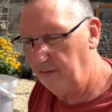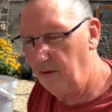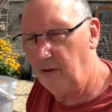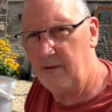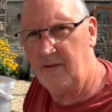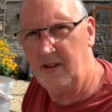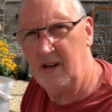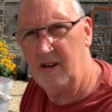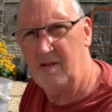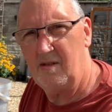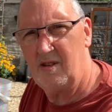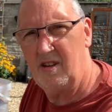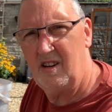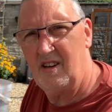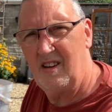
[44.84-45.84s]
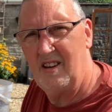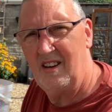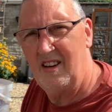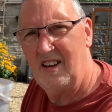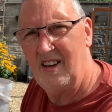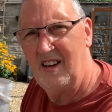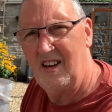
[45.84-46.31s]
5 of those,
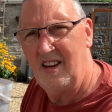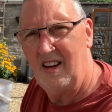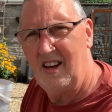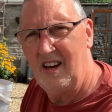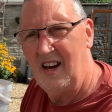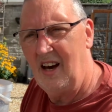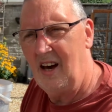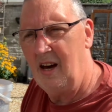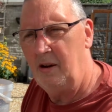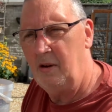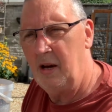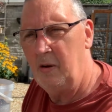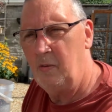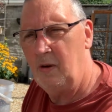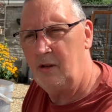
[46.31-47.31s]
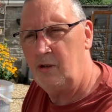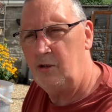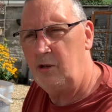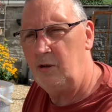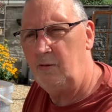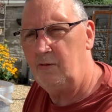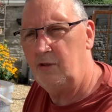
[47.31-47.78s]
and now once
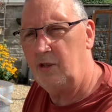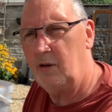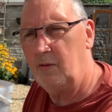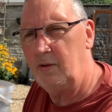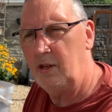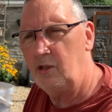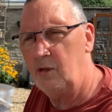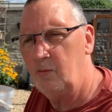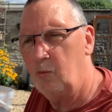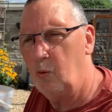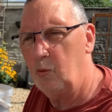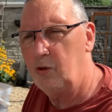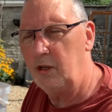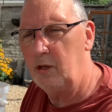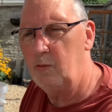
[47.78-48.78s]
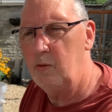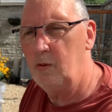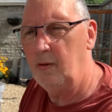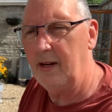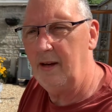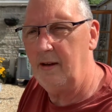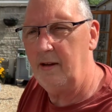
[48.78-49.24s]
you've soaked these in water, you will
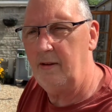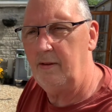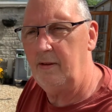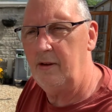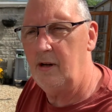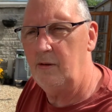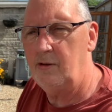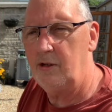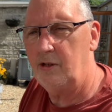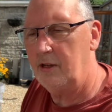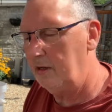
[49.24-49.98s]
notice that